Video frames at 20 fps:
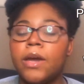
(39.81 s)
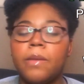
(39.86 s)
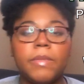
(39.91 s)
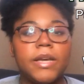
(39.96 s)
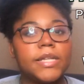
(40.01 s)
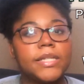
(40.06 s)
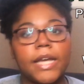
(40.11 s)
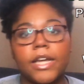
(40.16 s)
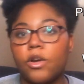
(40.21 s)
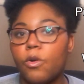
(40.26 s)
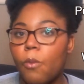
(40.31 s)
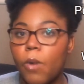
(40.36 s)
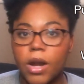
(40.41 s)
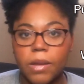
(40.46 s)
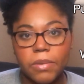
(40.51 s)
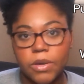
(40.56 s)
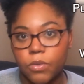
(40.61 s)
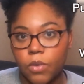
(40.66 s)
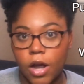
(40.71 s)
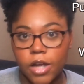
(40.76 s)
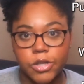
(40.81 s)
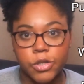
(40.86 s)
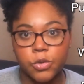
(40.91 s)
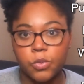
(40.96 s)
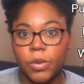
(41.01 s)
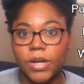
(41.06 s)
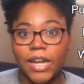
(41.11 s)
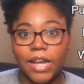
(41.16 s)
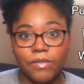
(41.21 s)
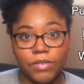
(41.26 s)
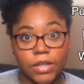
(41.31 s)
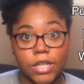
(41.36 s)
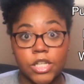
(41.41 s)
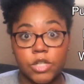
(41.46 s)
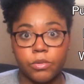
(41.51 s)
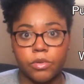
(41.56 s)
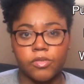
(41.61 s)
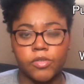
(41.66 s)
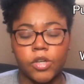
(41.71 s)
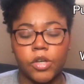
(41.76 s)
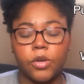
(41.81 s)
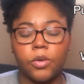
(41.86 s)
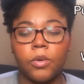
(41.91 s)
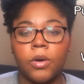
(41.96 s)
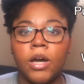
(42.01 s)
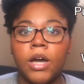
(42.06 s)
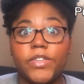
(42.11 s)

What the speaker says: because I don't want to be rushed when giving this review.